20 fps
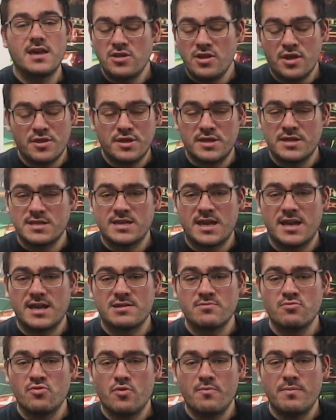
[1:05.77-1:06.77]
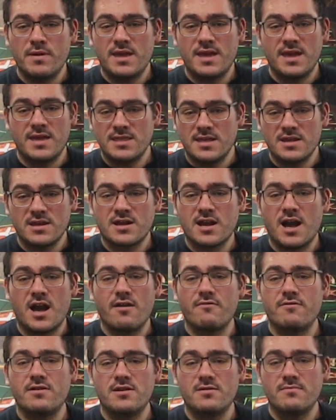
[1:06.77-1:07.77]
Nothing takes more beating than a
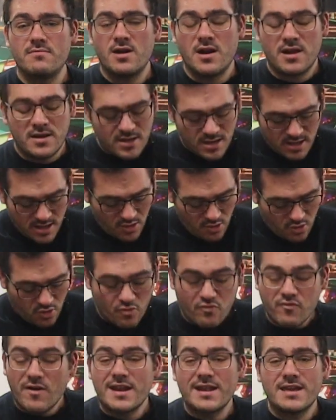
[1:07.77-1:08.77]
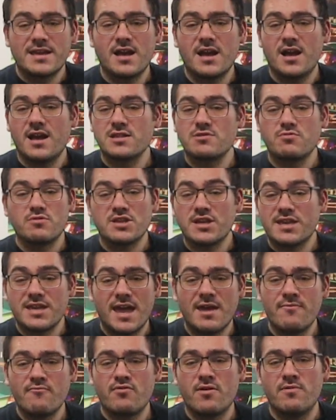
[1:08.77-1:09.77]
car in Le Mans or rally cars, which
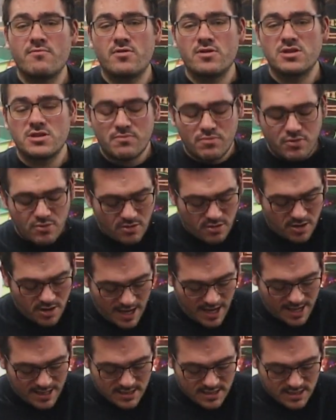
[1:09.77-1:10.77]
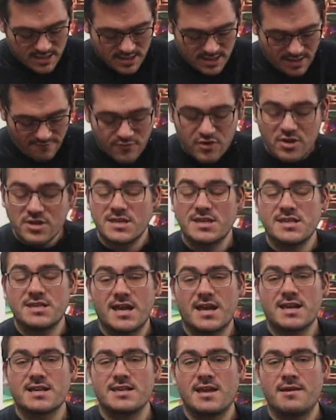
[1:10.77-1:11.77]
again Brembo support, and they've used the
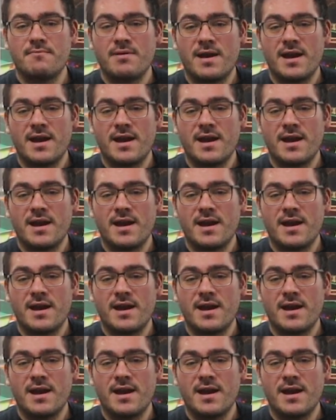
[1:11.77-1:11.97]
exact same